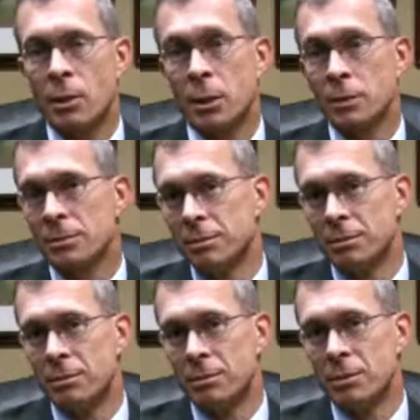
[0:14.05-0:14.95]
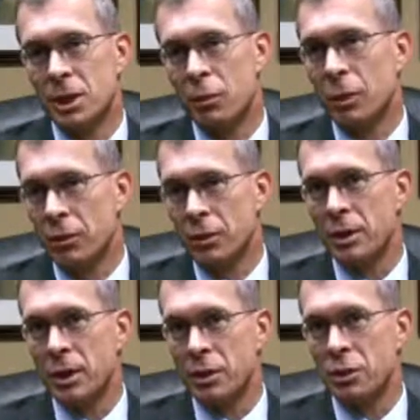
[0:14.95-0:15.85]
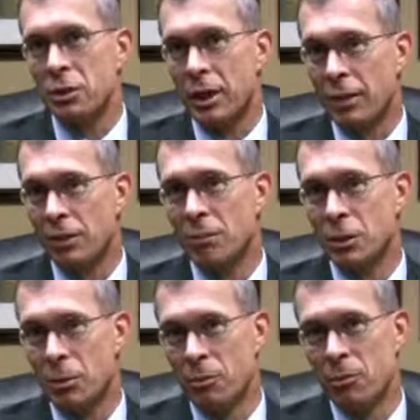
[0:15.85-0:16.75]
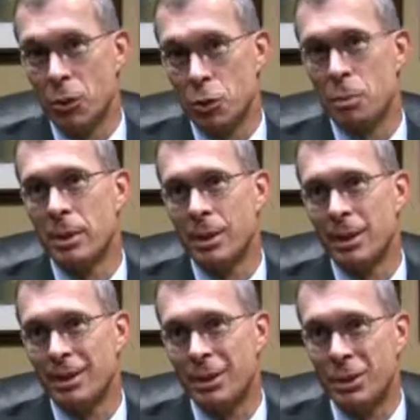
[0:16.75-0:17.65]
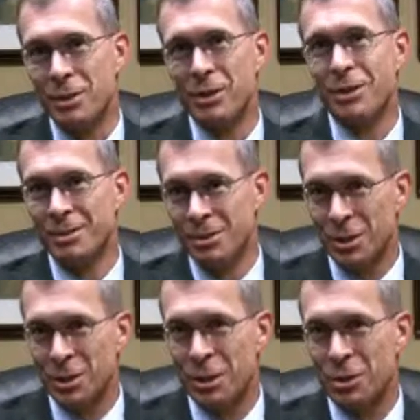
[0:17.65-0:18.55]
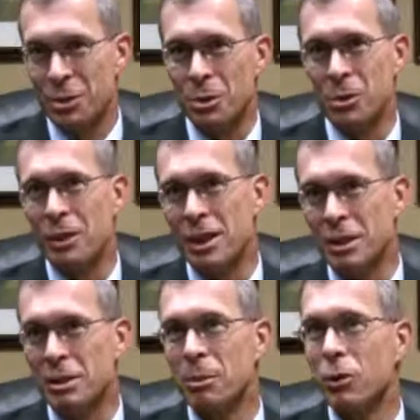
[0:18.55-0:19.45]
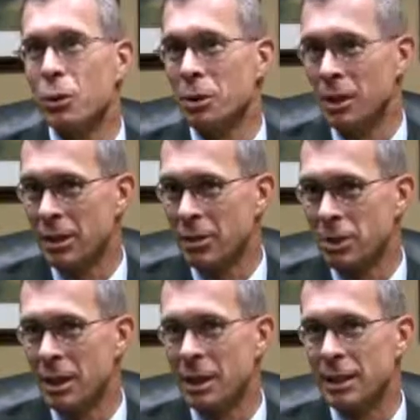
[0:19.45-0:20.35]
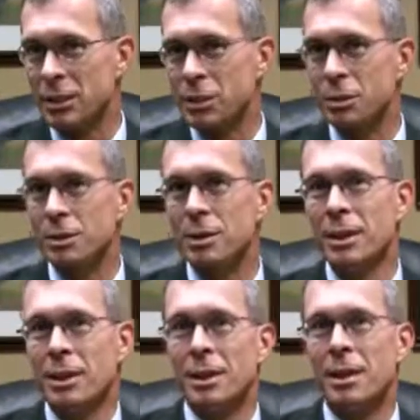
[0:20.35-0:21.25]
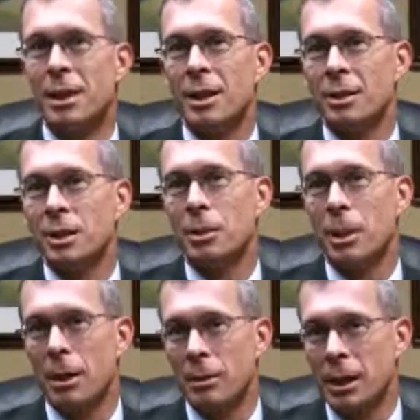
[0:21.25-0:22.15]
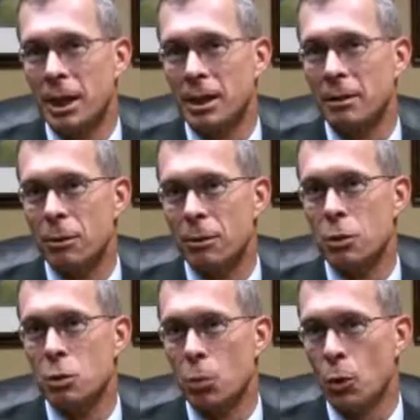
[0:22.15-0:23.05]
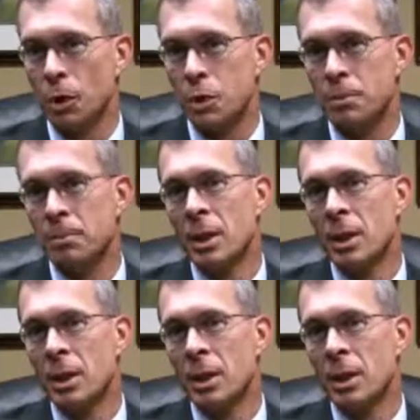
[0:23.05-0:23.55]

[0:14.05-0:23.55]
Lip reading: Well, several different things. You've got to first be at least 62 years of age before you can even begin to think about obtaining a reverse mortgage.